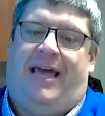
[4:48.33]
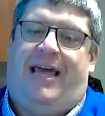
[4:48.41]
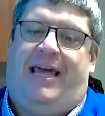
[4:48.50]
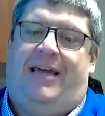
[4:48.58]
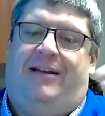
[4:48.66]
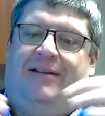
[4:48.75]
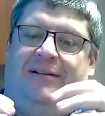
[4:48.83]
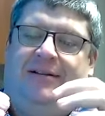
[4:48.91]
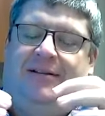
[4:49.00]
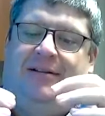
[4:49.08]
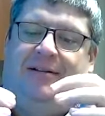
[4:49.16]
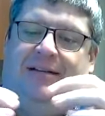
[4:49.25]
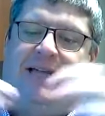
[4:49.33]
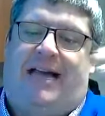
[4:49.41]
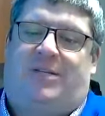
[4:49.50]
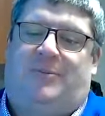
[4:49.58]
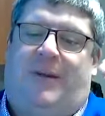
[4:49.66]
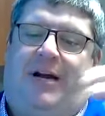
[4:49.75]
aid, the
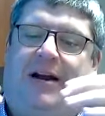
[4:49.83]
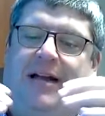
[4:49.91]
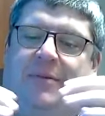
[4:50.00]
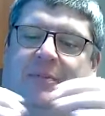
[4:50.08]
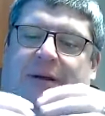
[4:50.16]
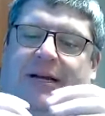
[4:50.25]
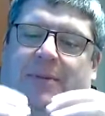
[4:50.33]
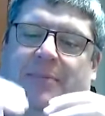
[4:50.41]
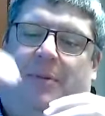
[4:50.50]
taxpayer had to pick up